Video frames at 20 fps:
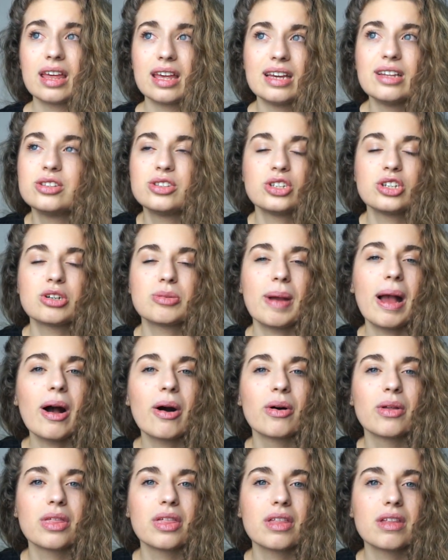into your
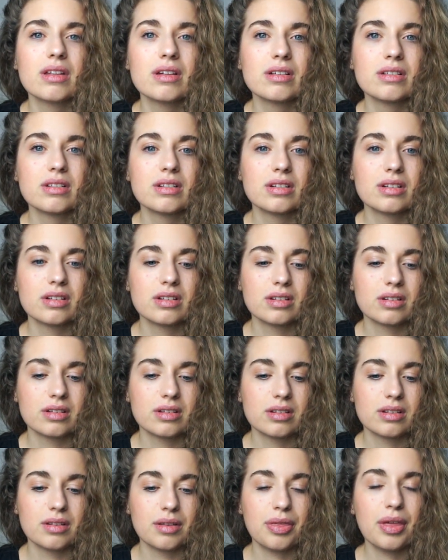mouth.
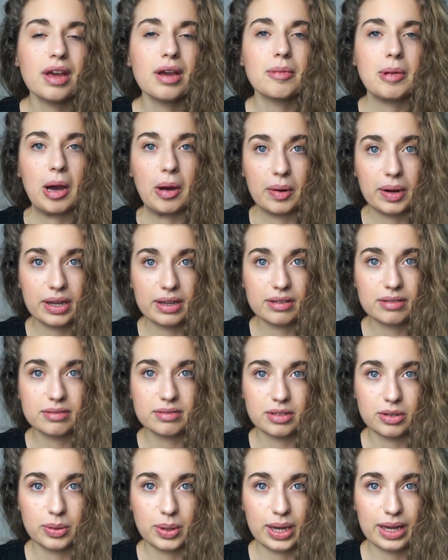Think about it,
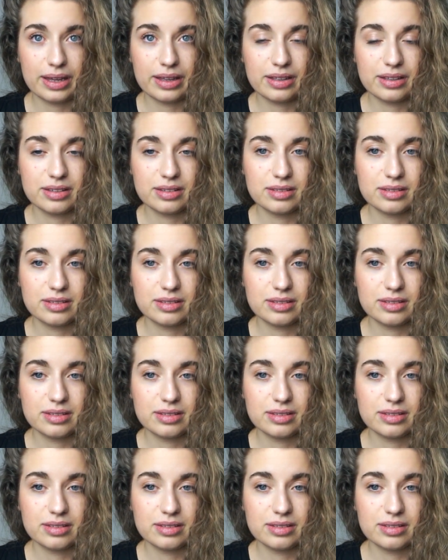okay?